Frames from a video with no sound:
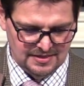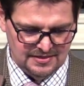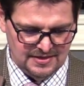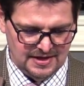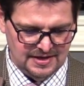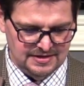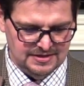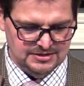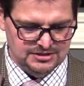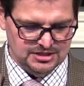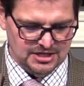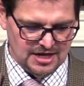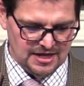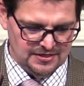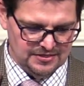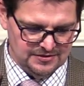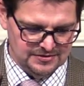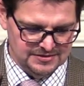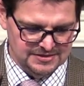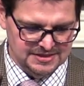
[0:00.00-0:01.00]
Then in
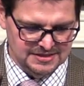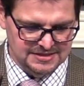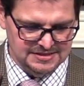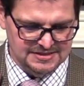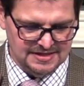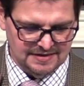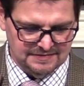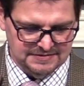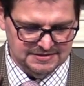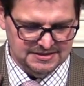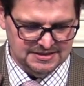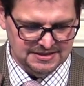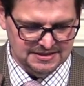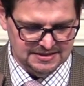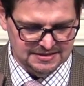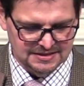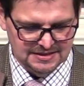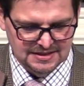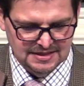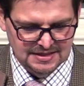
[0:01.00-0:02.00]
John 13
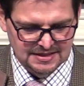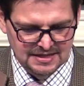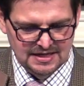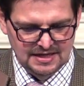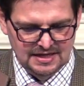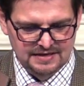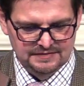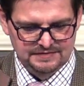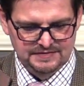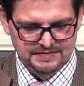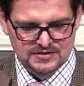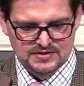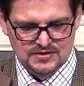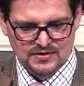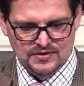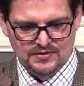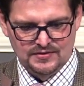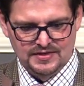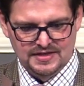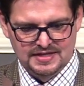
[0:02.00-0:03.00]
17, if you
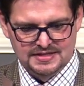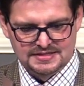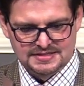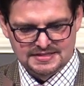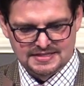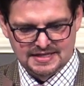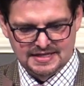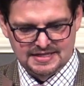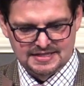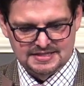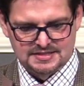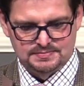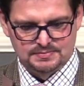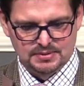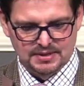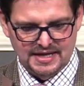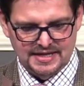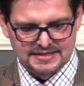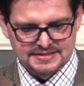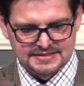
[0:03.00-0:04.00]
know these things,
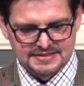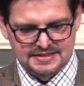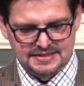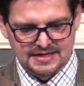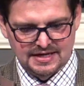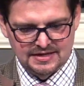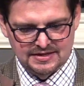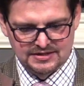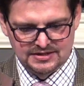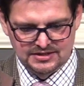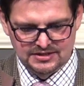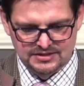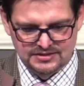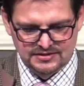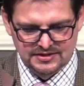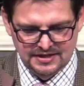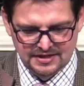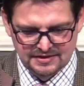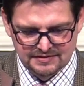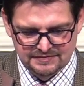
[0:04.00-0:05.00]
blessed are
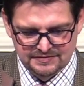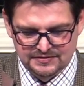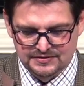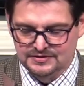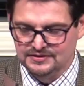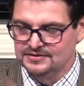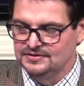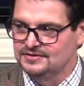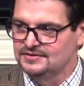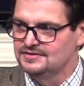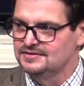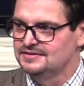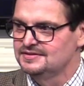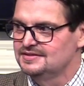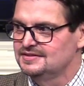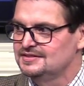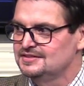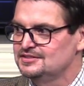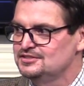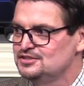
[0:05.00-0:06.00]
you if you
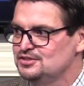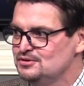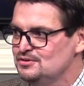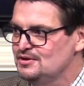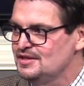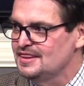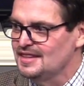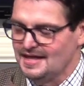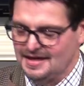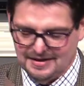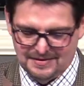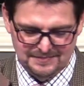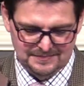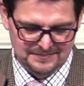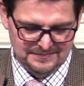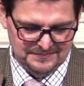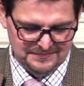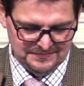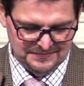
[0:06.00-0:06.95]
do them.